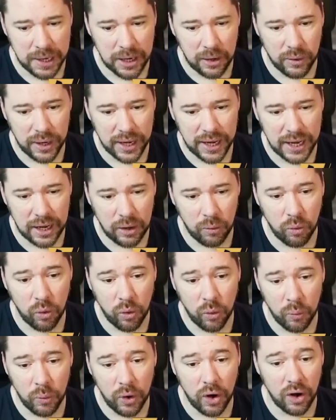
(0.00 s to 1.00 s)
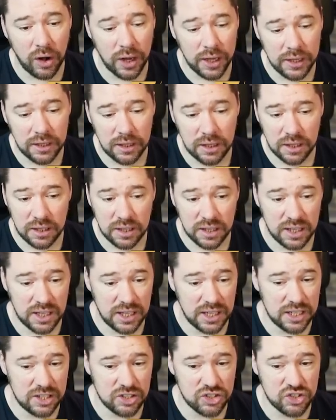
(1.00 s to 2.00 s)
how or why.
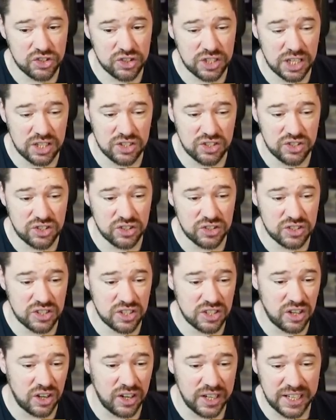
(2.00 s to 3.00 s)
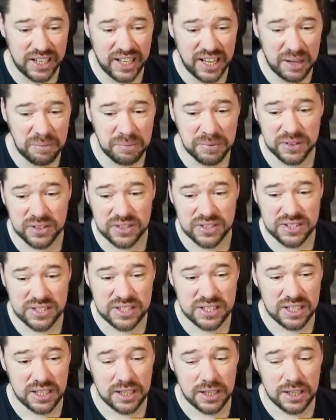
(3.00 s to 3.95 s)
It just kind of happens.